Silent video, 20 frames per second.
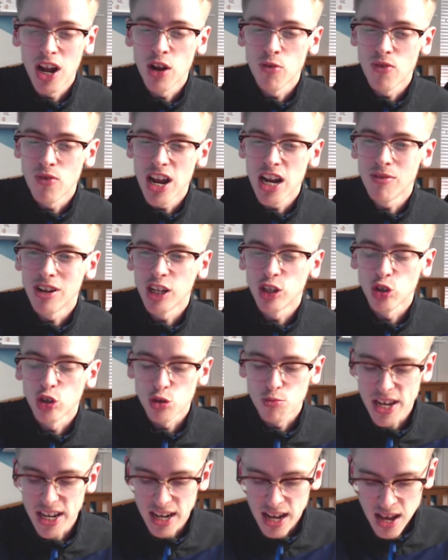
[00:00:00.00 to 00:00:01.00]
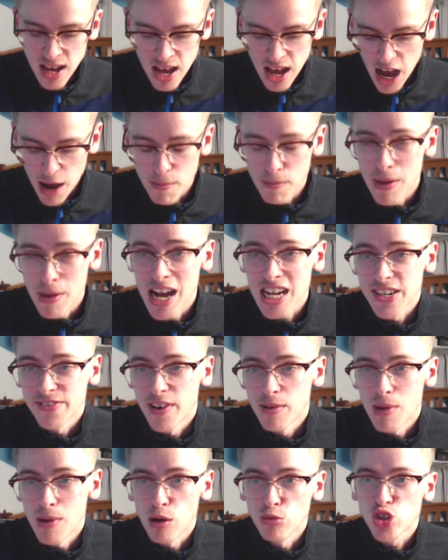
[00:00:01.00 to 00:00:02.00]
It really, really does mean a massive
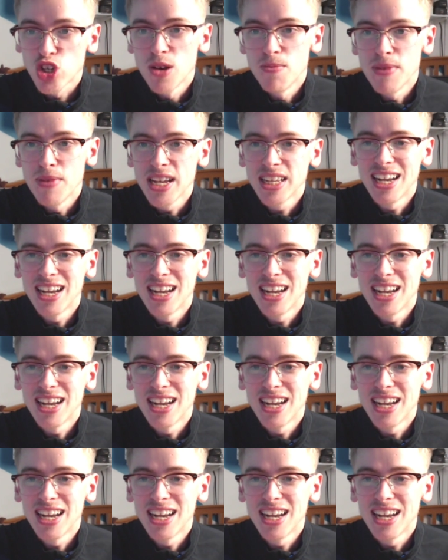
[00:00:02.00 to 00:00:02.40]
amount to me.